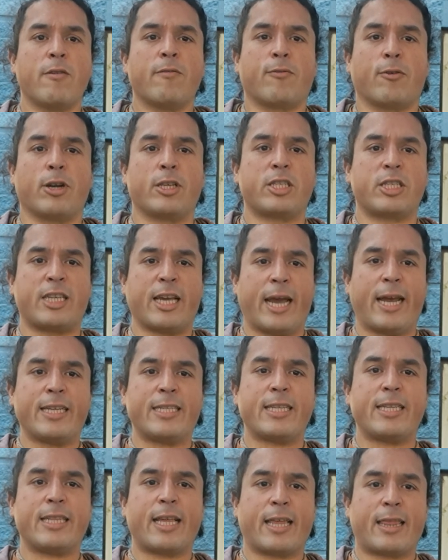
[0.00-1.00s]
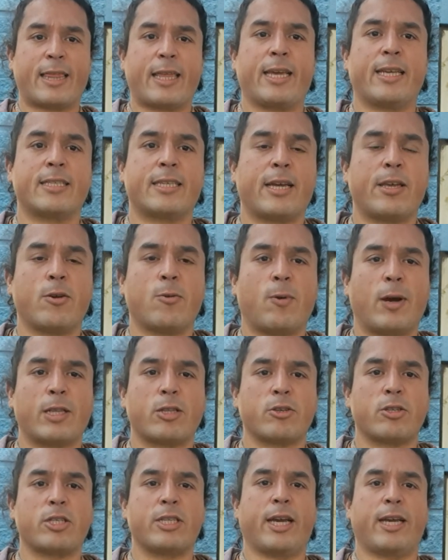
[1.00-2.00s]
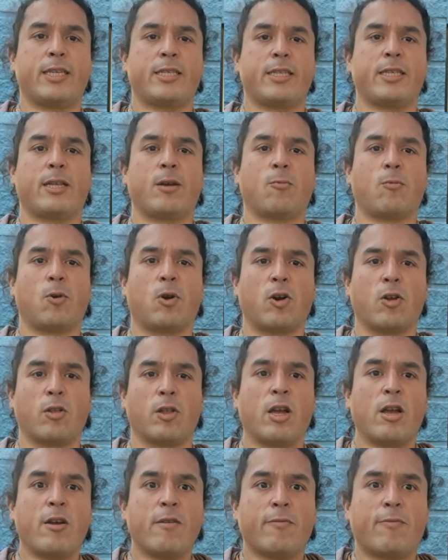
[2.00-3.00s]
for changing the things that you want to change in the world,